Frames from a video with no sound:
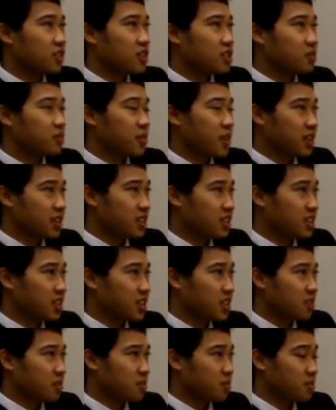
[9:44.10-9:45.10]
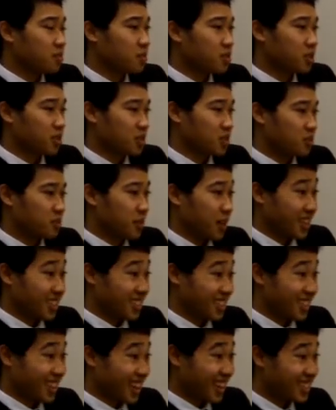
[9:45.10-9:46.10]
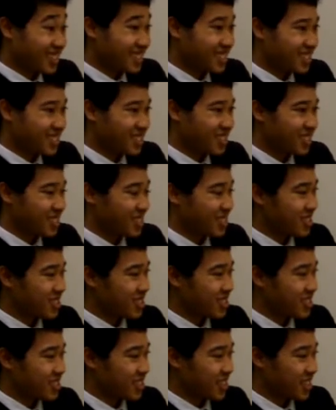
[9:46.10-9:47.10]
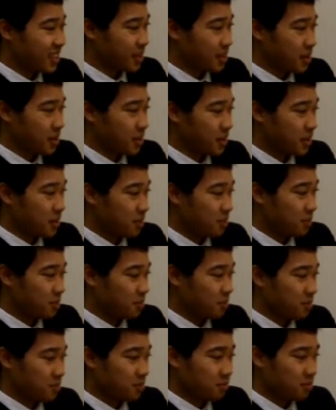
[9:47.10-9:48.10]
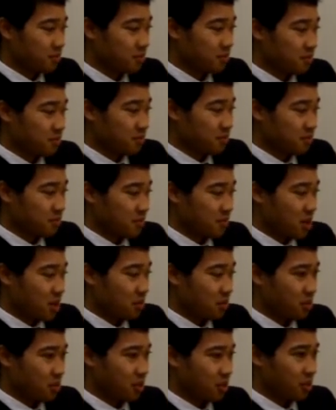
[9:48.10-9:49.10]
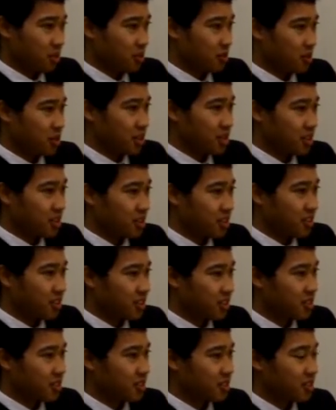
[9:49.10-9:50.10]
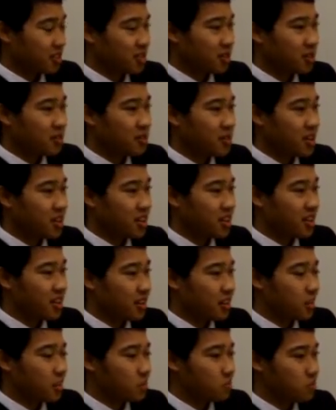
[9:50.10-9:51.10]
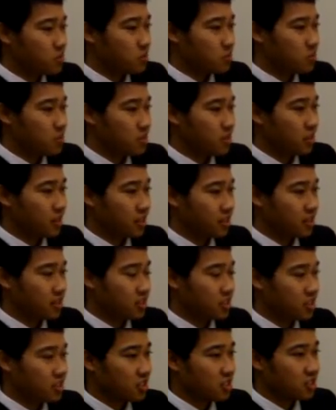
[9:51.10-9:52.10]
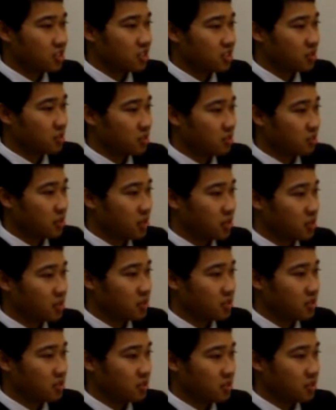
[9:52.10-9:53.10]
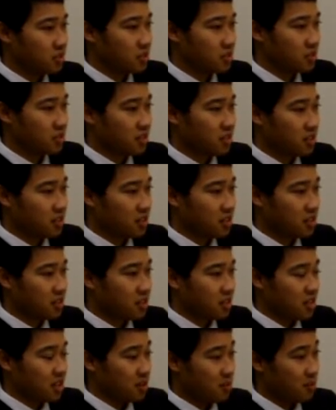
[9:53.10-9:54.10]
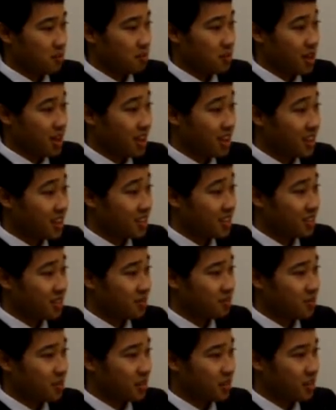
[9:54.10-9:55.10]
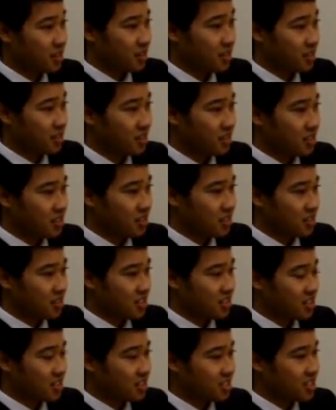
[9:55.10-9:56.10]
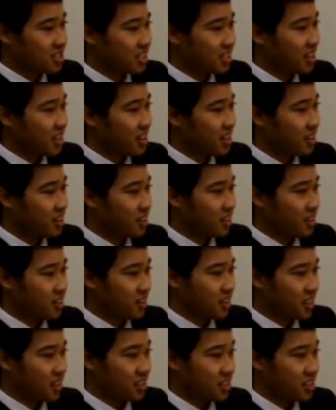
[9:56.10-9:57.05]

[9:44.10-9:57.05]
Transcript: you're expecting him to expect an answer, so you're just saying, probably 3. You don't want him to be like just concerned because you're in pain, but just to care.